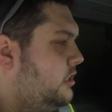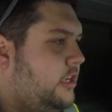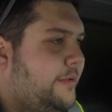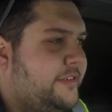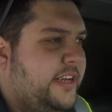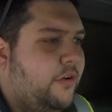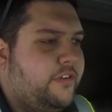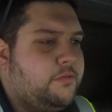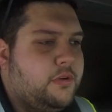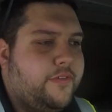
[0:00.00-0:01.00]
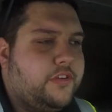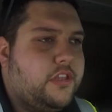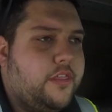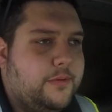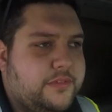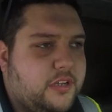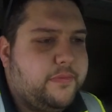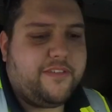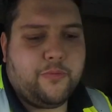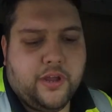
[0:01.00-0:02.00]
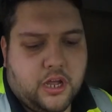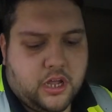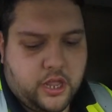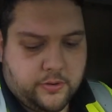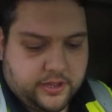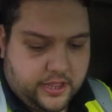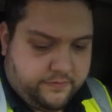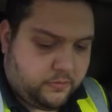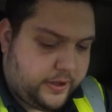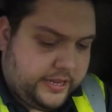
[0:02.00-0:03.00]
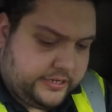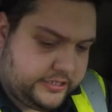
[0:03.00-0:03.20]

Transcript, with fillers: James in the office will give us the thumbs up if we are okay for weight.